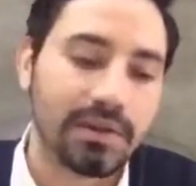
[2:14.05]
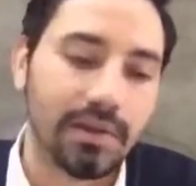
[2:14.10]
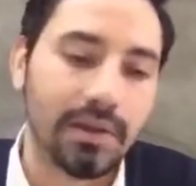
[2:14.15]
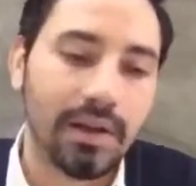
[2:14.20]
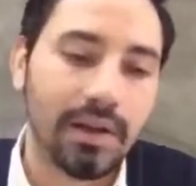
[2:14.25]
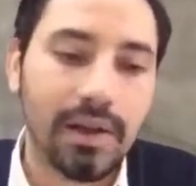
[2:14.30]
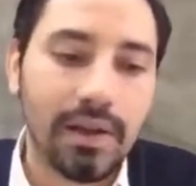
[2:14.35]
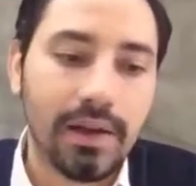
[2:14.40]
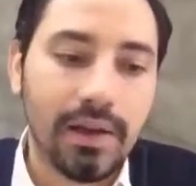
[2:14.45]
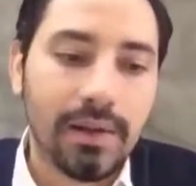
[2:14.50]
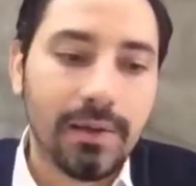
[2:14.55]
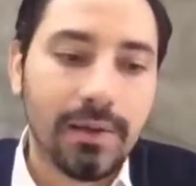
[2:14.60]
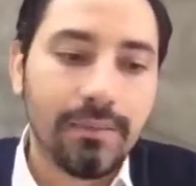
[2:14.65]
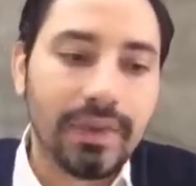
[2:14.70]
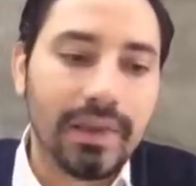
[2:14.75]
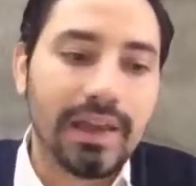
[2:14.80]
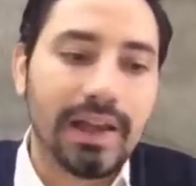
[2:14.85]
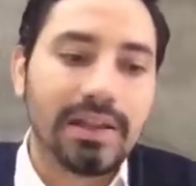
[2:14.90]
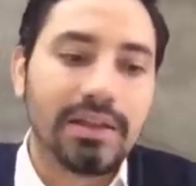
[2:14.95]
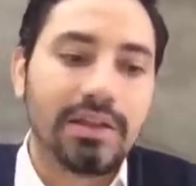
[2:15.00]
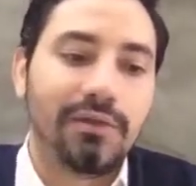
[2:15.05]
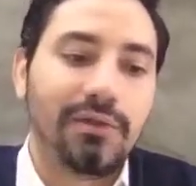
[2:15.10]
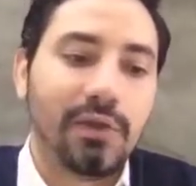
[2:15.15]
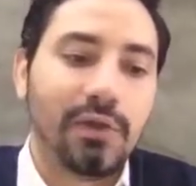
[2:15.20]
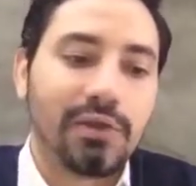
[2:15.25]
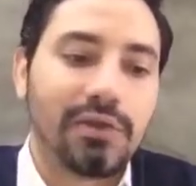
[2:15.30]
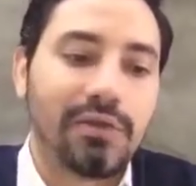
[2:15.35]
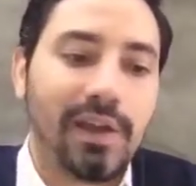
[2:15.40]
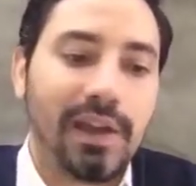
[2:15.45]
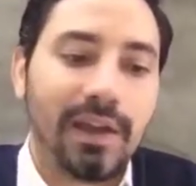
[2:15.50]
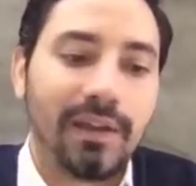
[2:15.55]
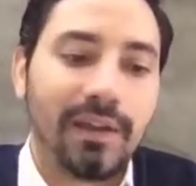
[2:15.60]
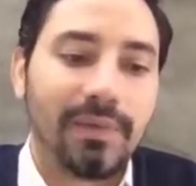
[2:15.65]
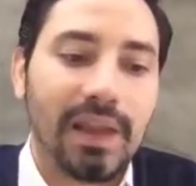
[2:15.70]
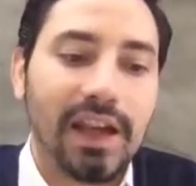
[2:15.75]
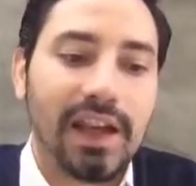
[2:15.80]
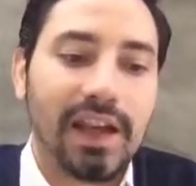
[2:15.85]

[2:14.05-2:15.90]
So that's the first thing.